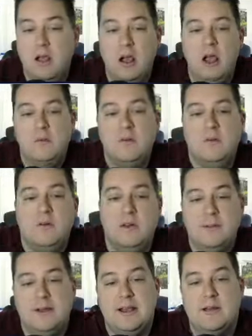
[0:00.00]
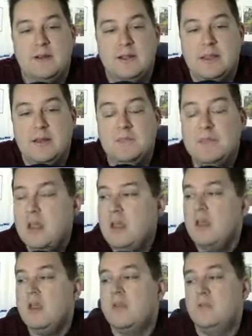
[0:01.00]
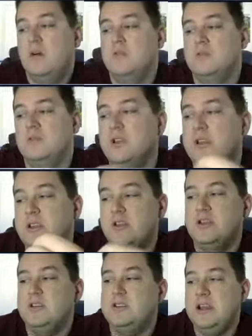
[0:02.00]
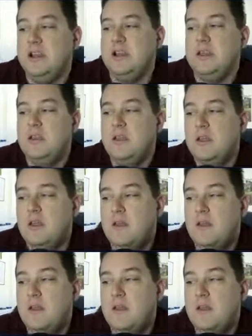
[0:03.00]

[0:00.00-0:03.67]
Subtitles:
I'm going to write mine out right that. So, Tori, do you understand?